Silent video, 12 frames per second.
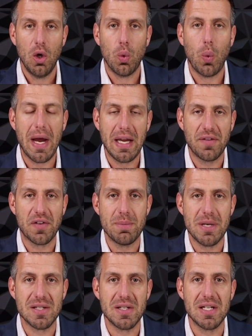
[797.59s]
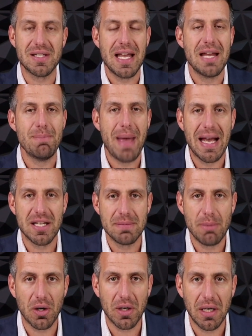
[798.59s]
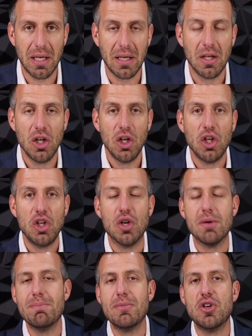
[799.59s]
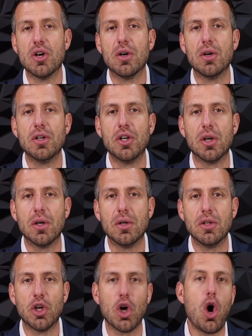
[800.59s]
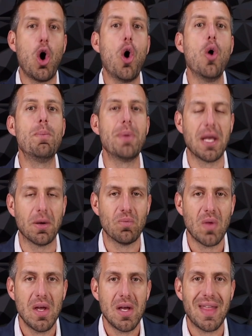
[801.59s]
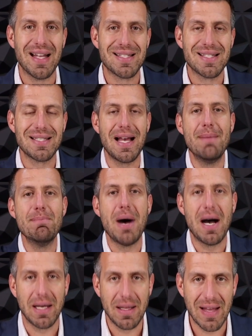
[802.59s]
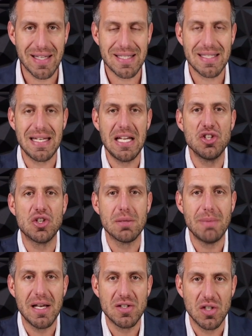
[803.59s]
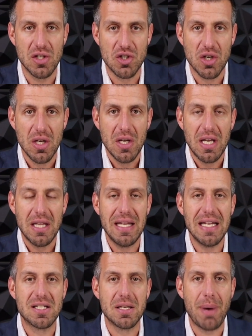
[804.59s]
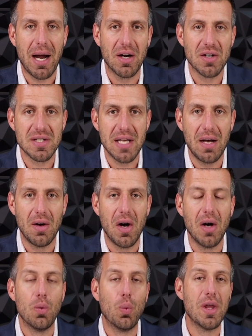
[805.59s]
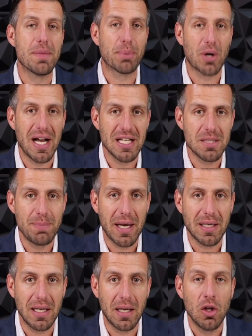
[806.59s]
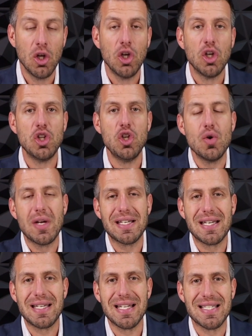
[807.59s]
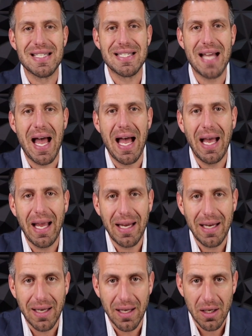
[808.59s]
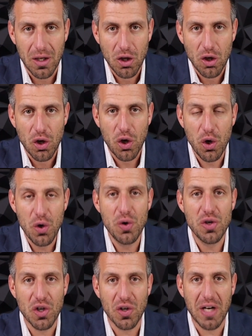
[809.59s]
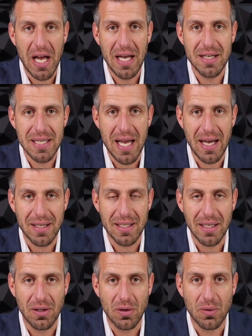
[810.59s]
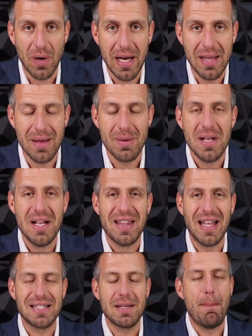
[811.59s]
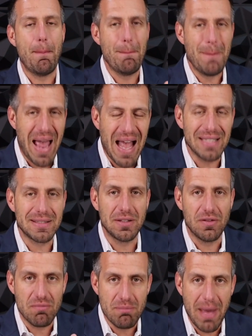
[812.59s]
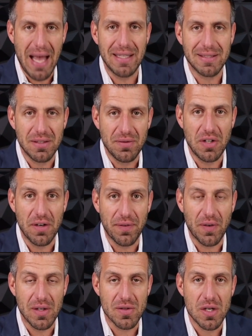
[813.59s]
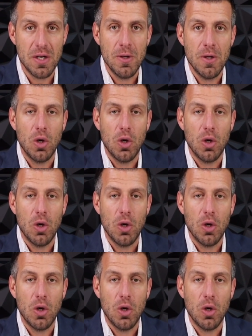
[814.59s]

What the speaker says: Waiting for business and mass marketing, you're hoping that somebody that sees your message needs to buy or sell. With prospecting, you get to decide who you're contacting, right? That's a massive, massive difference.